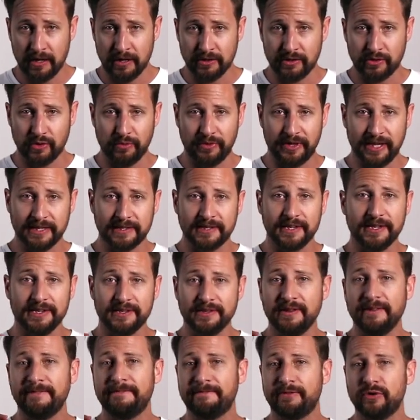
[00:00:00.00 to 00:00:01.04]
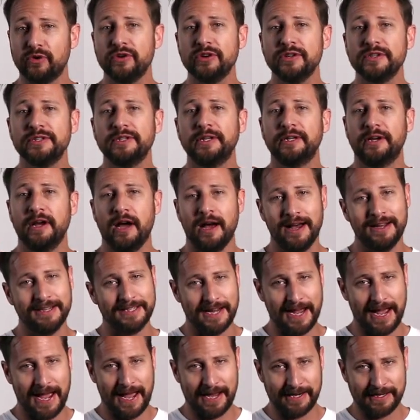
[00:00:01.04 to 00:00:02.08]
So this is the first
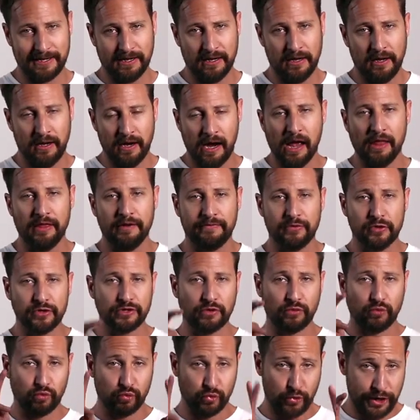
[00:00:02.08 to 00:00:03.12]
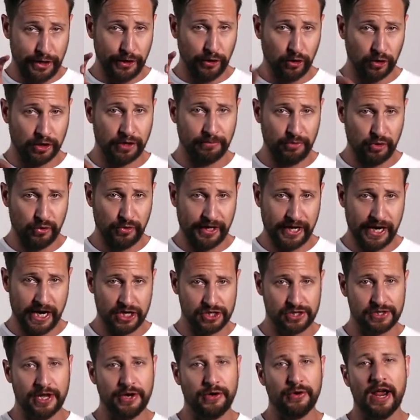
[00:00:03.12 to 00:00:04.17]
contact and the first real
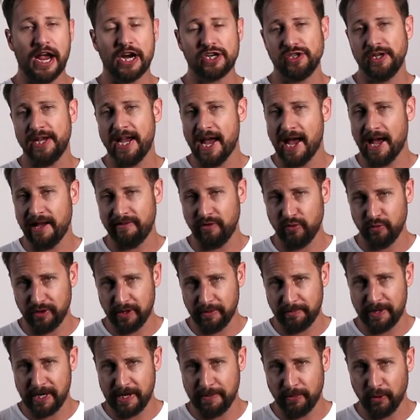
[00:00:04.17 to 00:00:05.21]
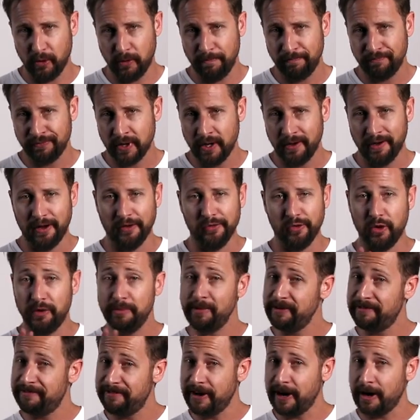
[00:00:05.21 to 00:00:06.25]
communication that you're actually having with the people. Although to
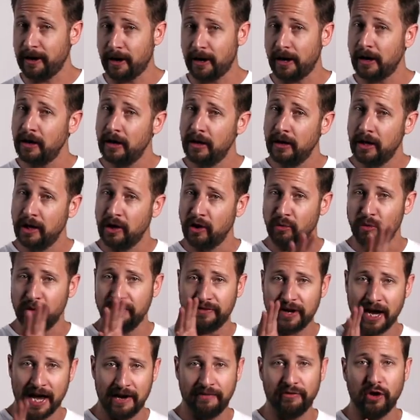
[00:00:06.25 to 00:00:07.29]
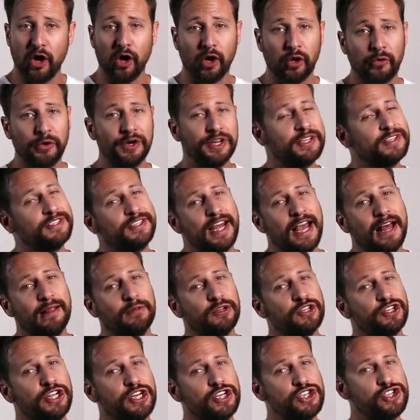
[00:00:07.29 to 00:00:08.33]
be fair, we've kind of already
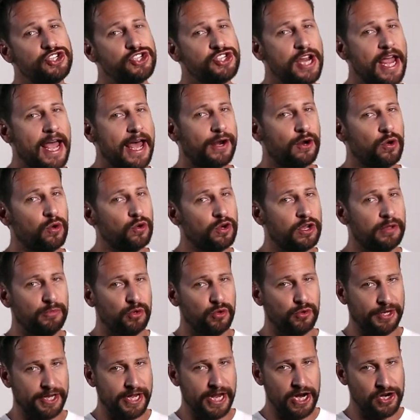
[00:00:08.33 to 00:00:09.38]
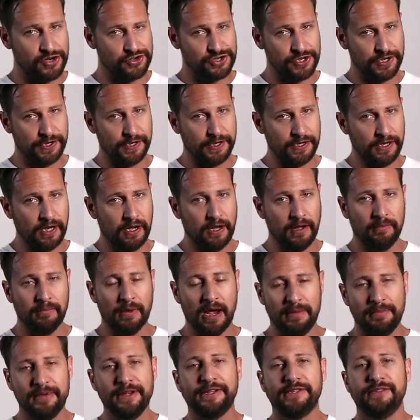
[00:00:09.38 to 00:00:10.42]
established a shadow communication
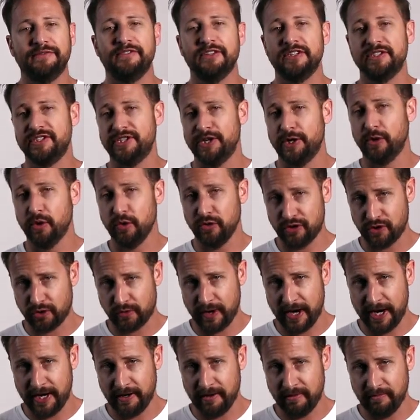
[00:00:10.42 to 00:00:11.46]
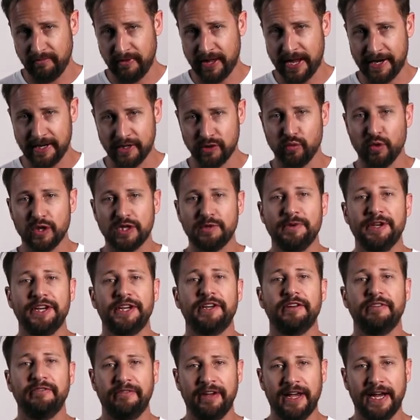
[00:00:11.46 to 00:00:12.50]
by means of the zero screen. That is what's being
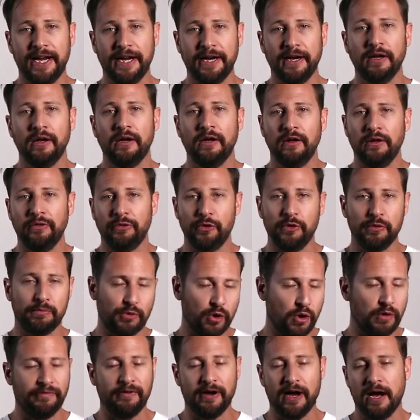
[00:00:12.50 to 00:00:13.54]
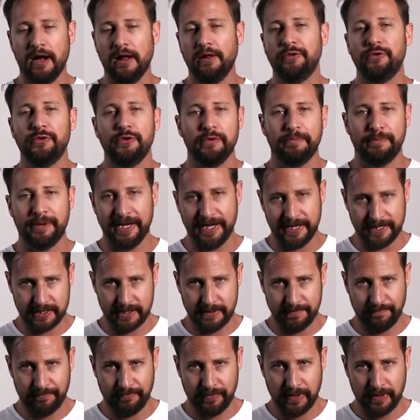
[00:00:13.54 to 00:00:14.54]
conveyed through your profile and through your pics.